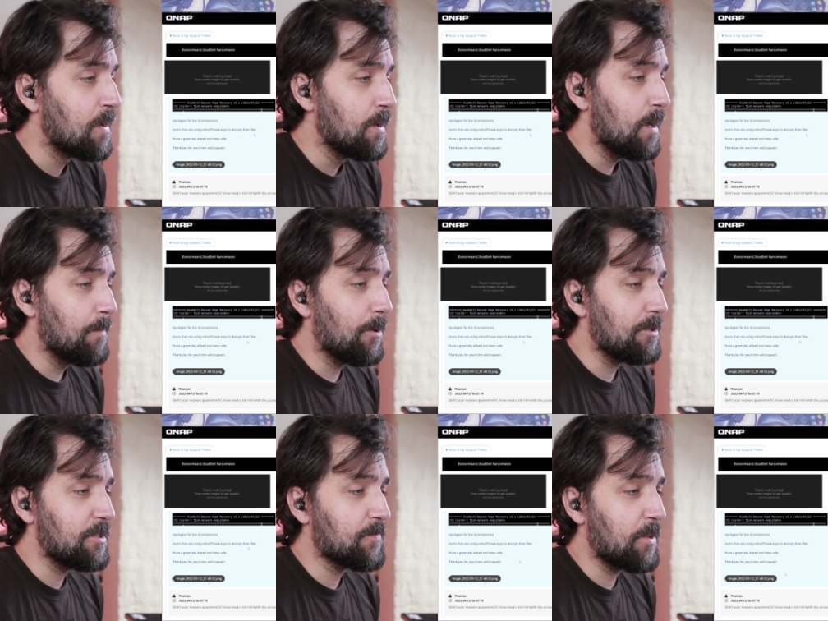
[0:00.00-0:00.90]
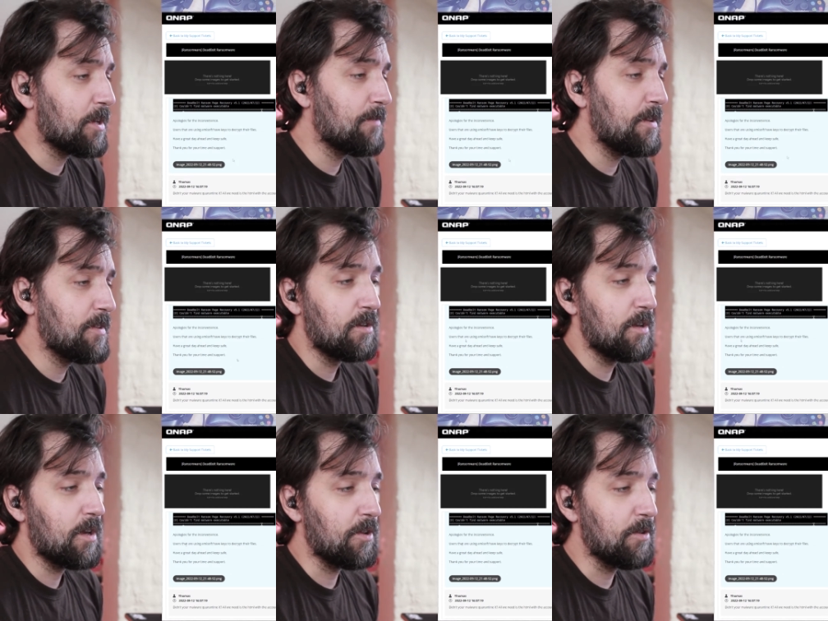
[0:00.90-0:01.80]
Apologies for the inconvenience.
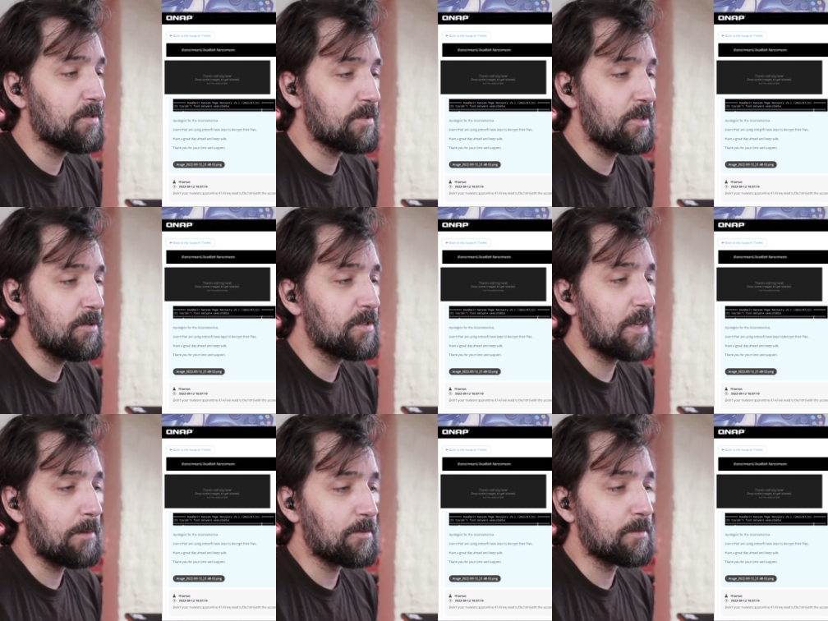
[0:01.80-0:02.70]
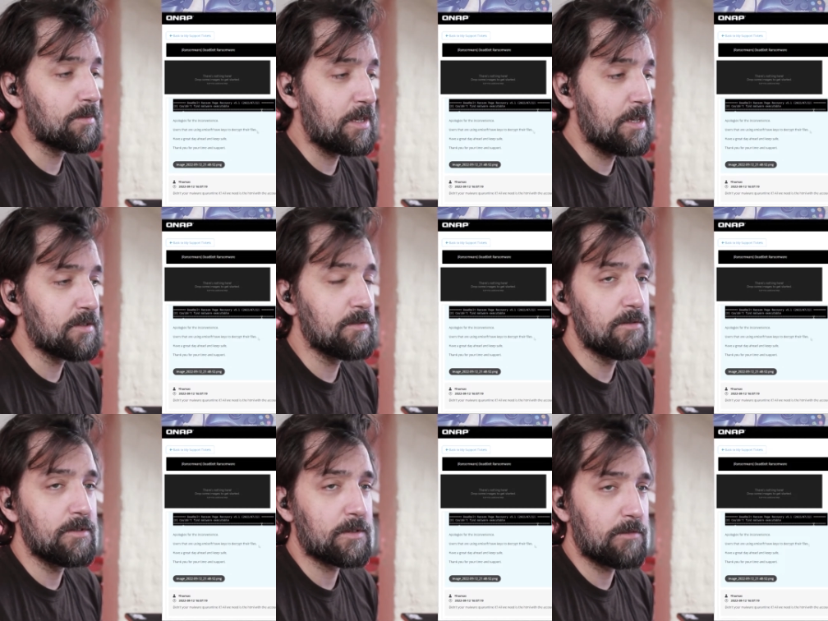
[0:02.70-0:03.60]
Uh, users are using Emsisoft keys to
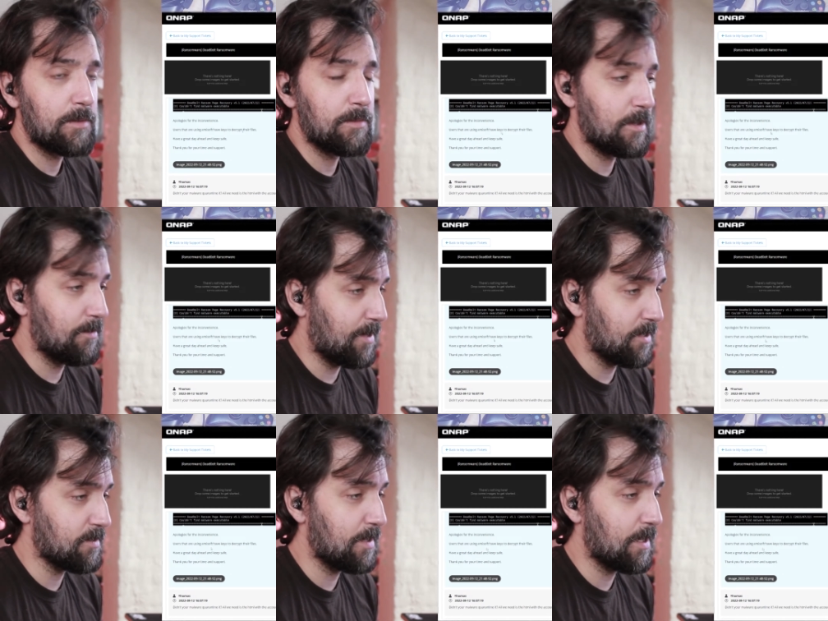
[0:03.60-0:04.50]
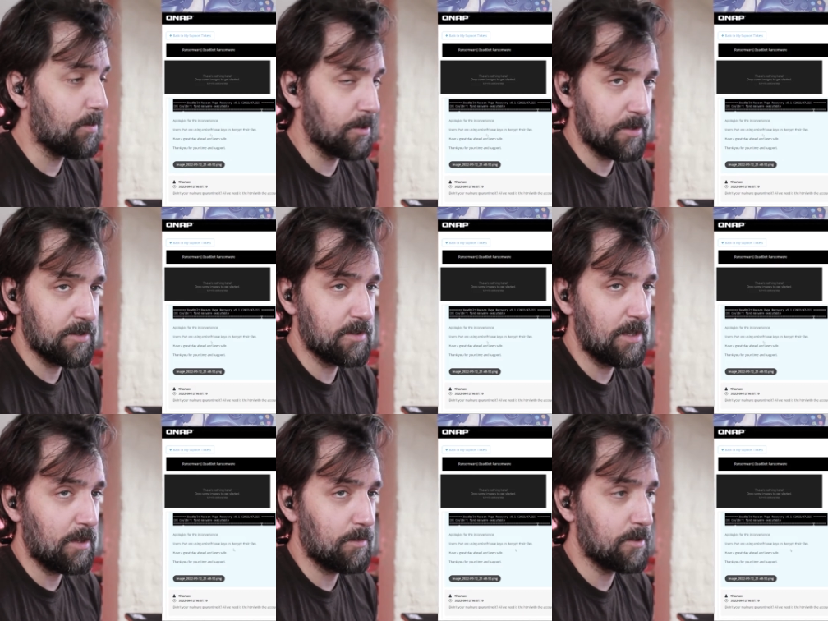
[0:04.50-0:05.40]
decrypt their files. That works, in
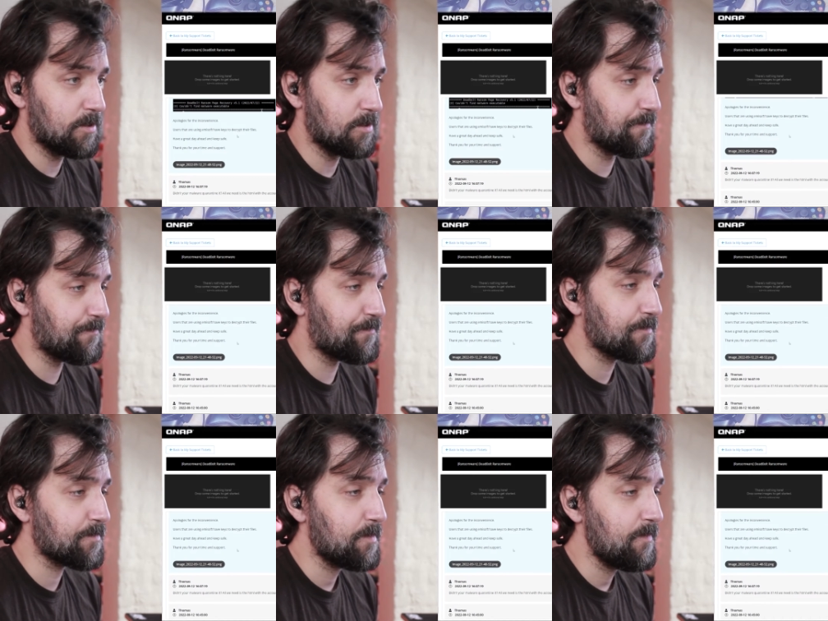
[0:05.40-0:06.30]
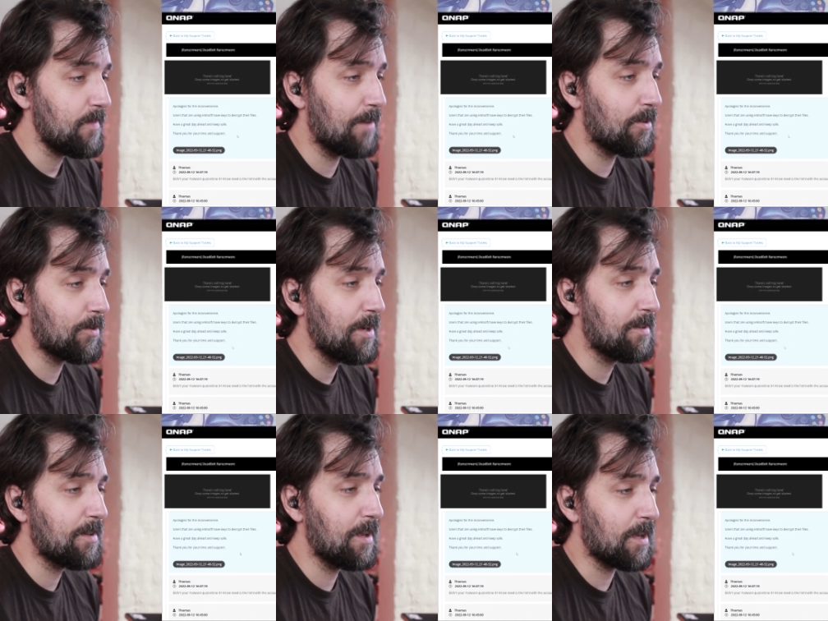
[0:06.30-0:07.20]
other words. Have a great
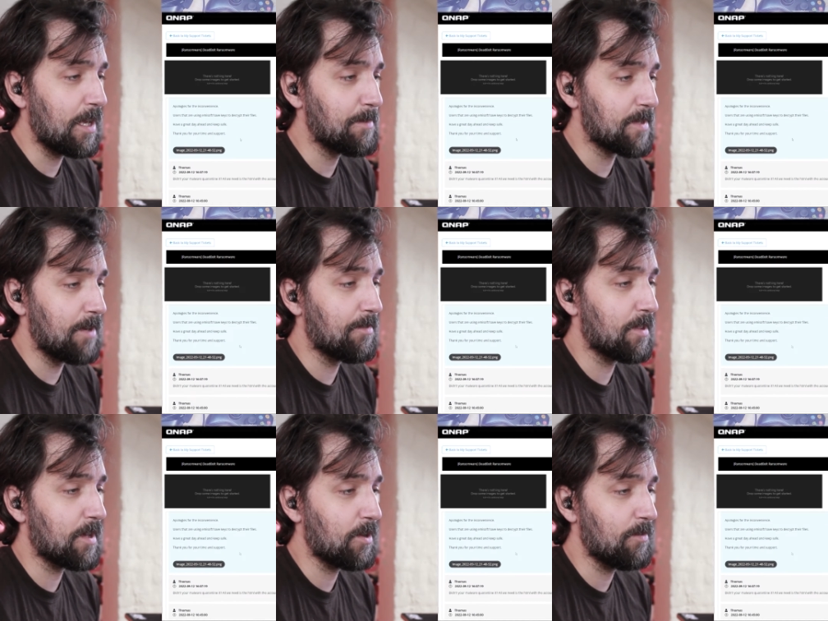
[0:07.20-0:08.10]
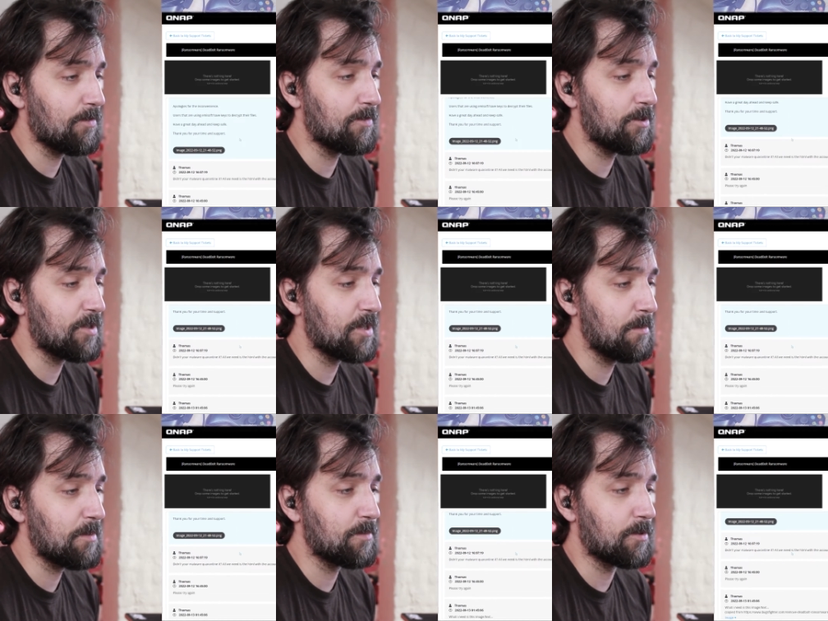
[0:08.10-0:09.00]
day and keep safe. Thank you for your time
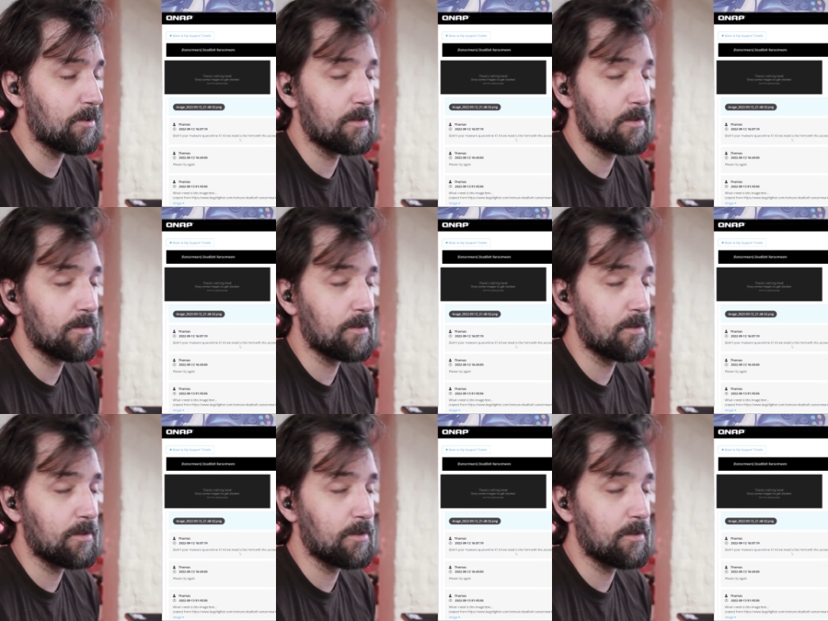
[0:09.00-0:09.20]
and support.